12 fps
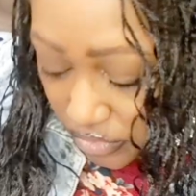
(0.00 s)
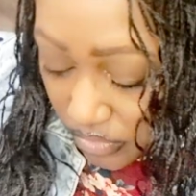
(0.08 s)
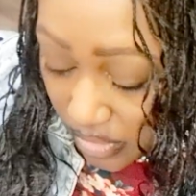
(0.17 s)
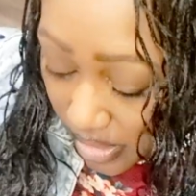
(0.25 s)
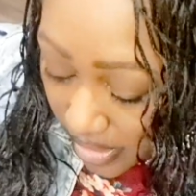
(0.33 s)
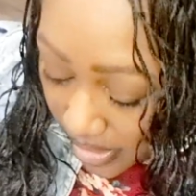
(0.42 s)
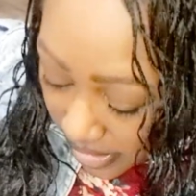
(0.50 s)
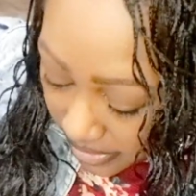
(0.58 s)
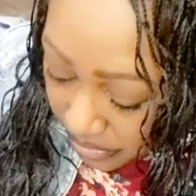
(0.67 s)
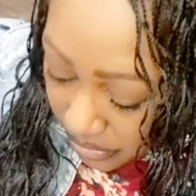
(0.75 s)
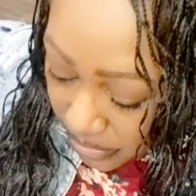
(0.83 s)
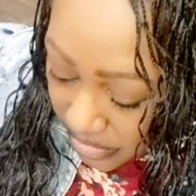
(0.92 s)
the high
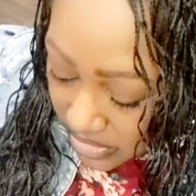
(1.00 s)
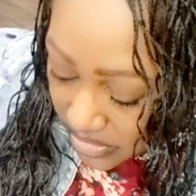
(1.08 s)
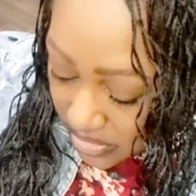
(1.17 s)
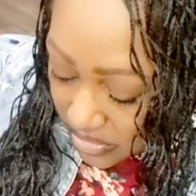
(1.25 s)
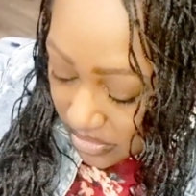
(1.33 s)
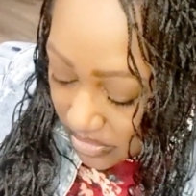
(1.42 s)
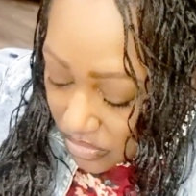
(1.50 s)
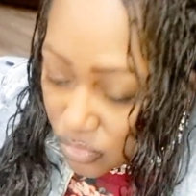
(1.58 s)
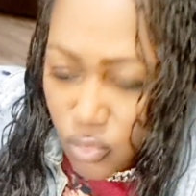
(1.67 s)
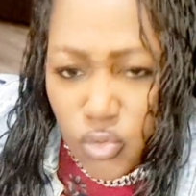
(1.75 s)
priestess.